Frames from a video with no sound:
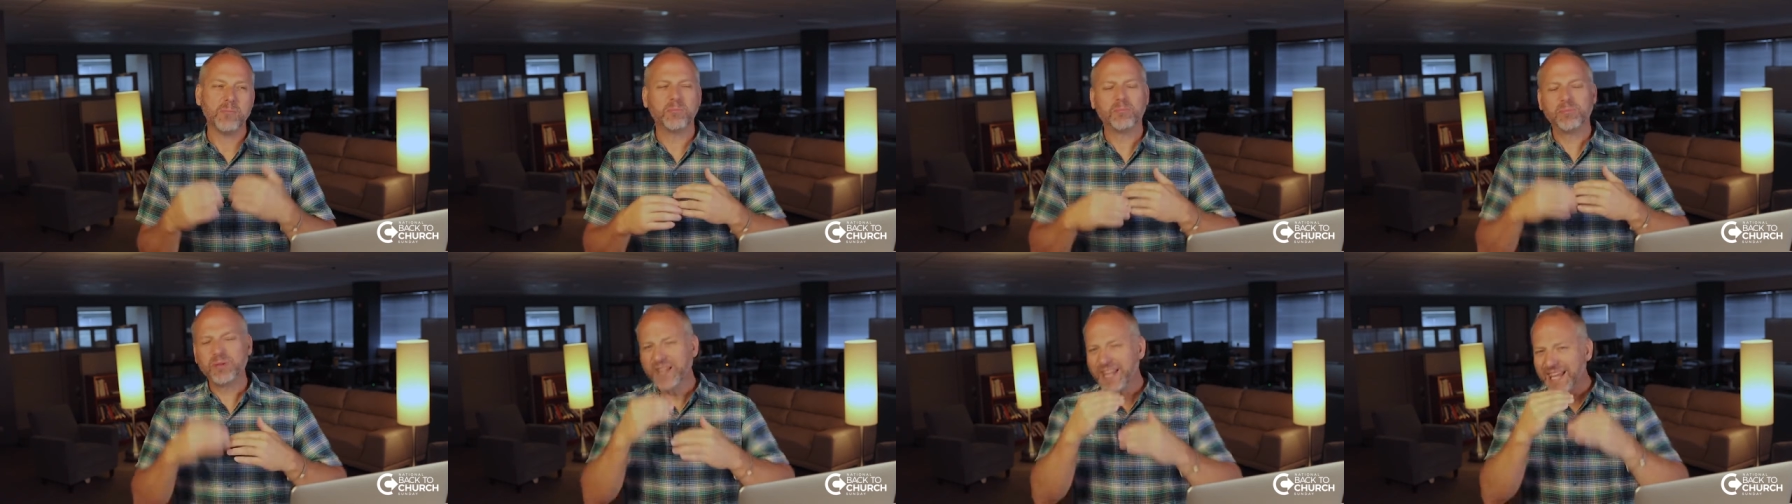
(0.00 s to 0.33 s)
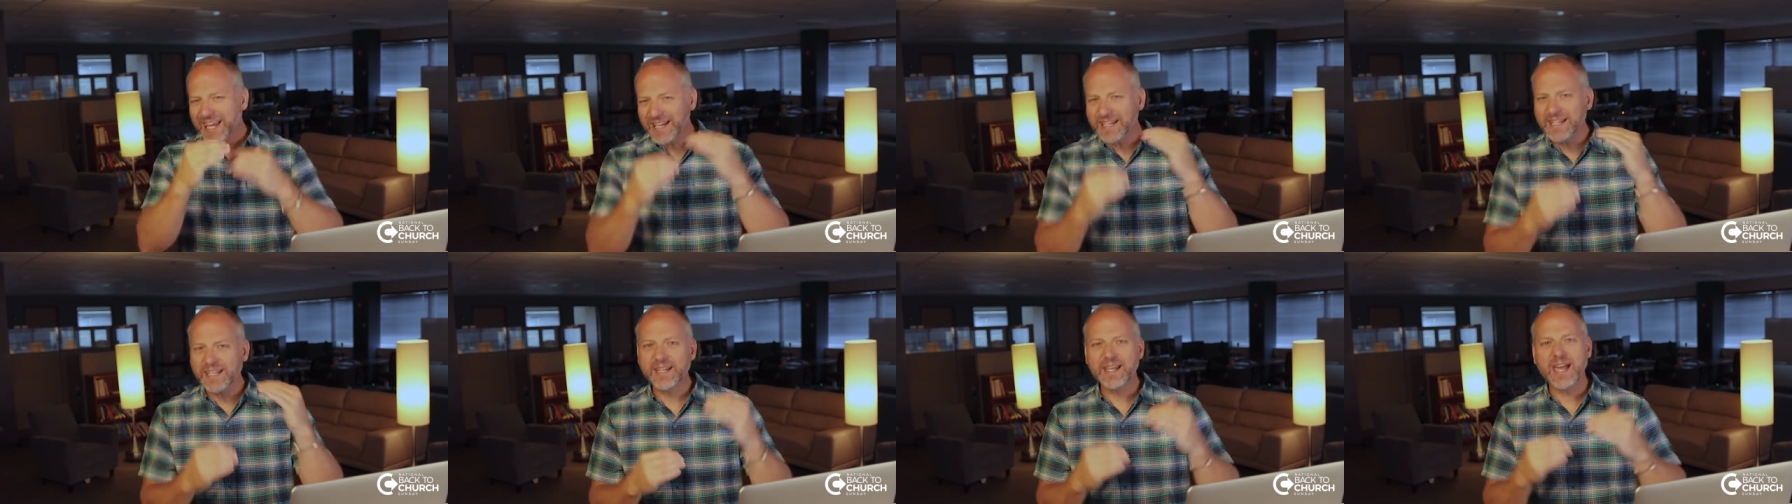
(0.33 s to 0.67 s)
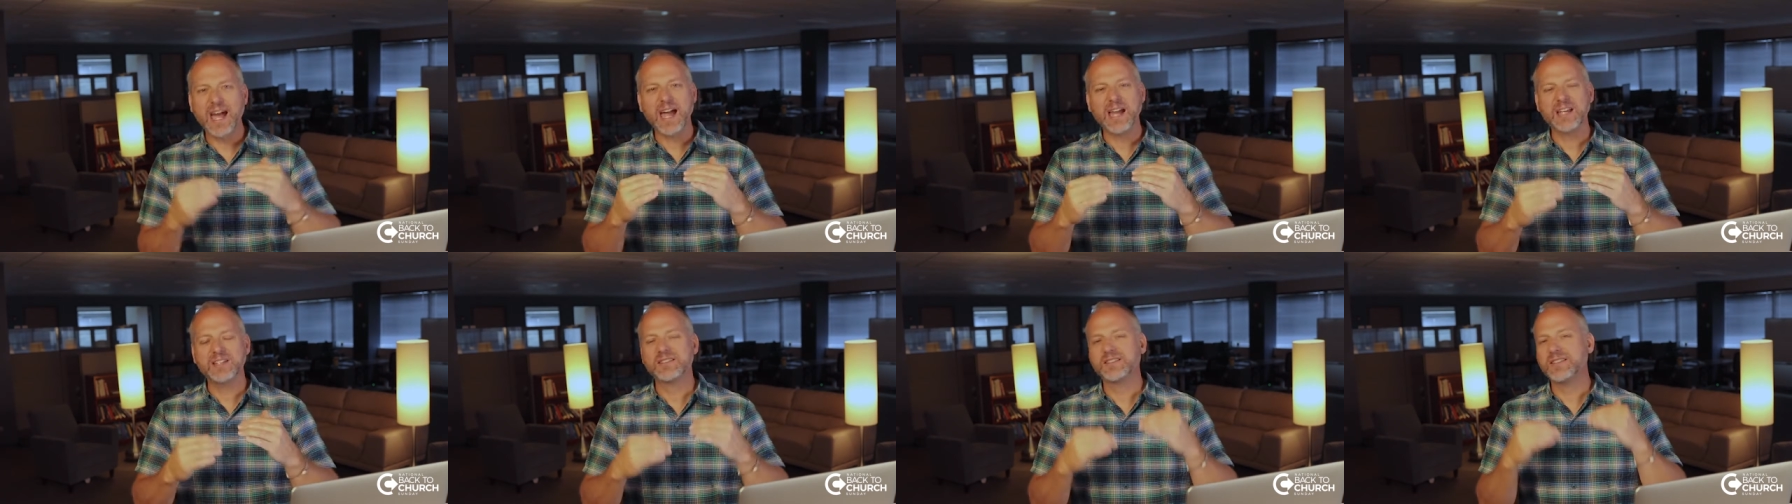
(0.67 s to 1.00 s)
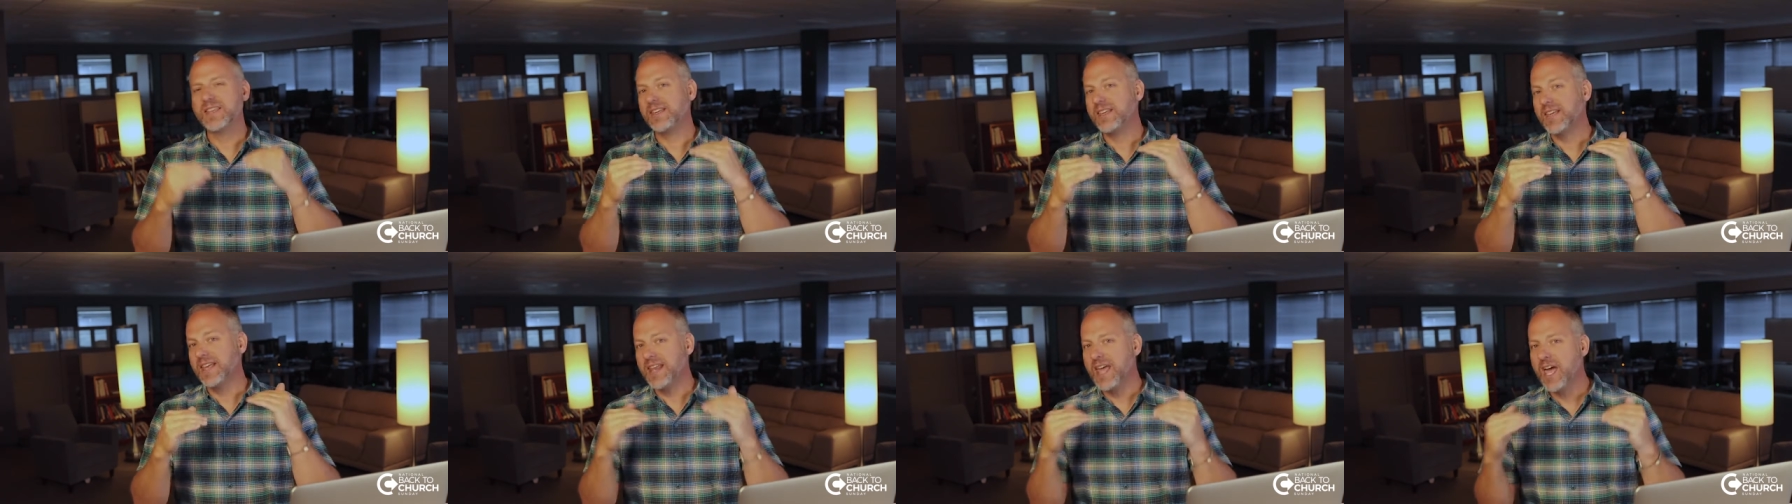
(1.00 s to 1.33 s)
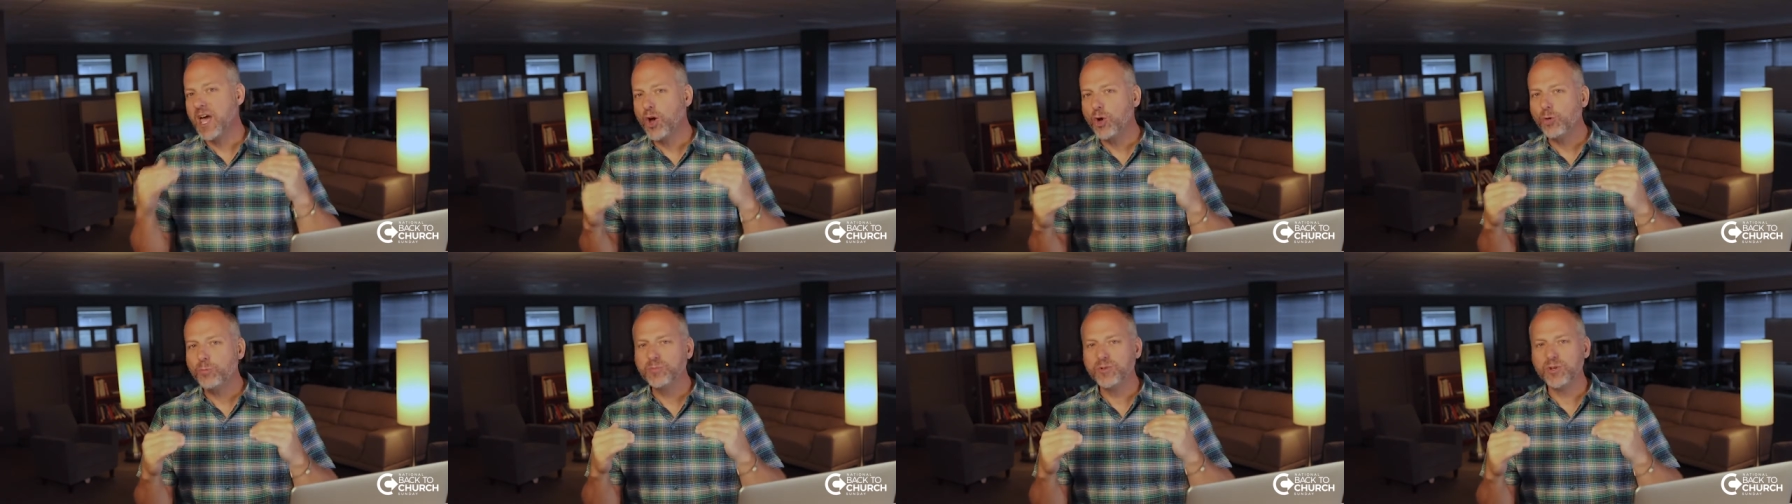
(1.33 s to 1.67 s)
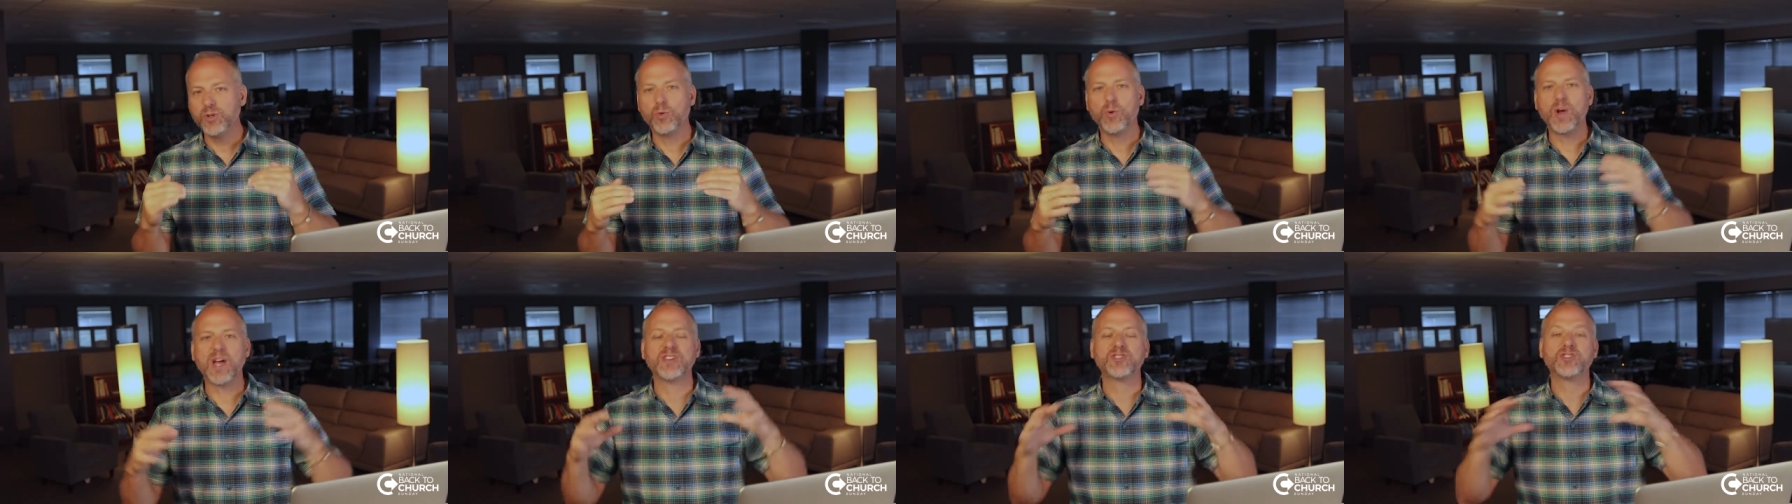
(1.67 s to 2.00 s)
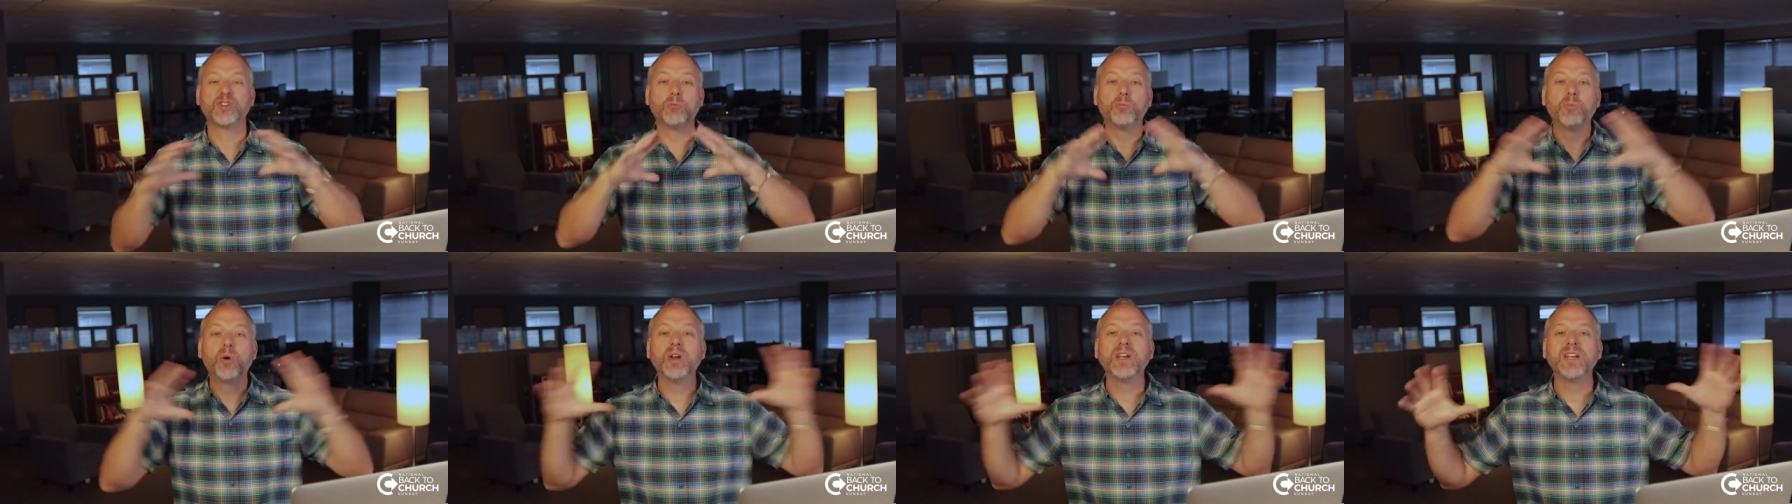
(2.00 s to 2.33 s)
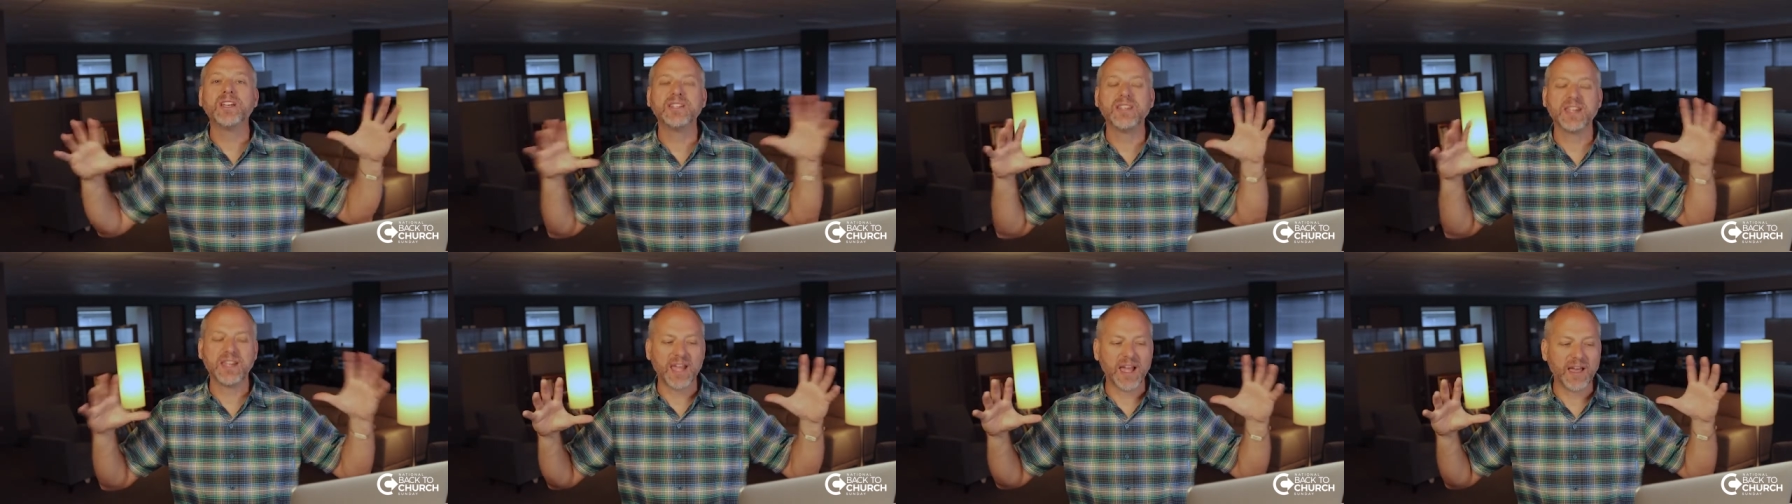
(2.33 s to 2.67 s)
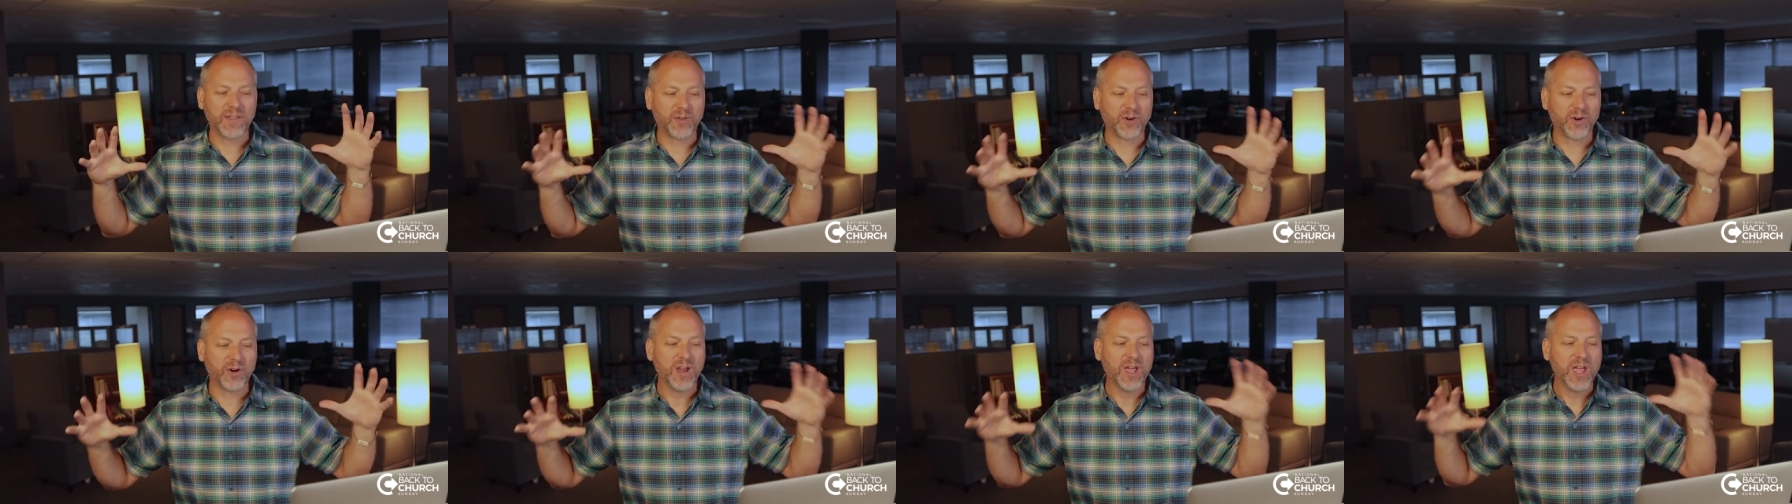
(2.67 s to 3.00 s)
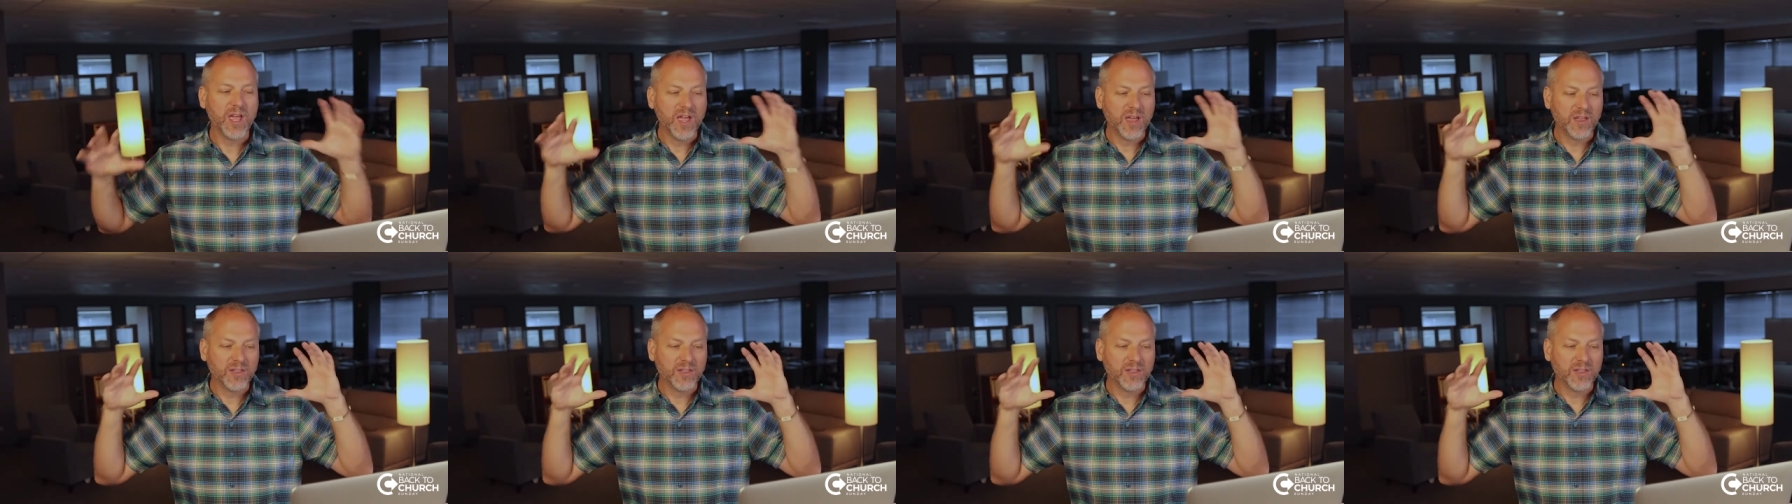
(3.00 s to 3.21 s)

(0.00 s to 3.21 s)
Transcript: planning guides that can help you as you're putting together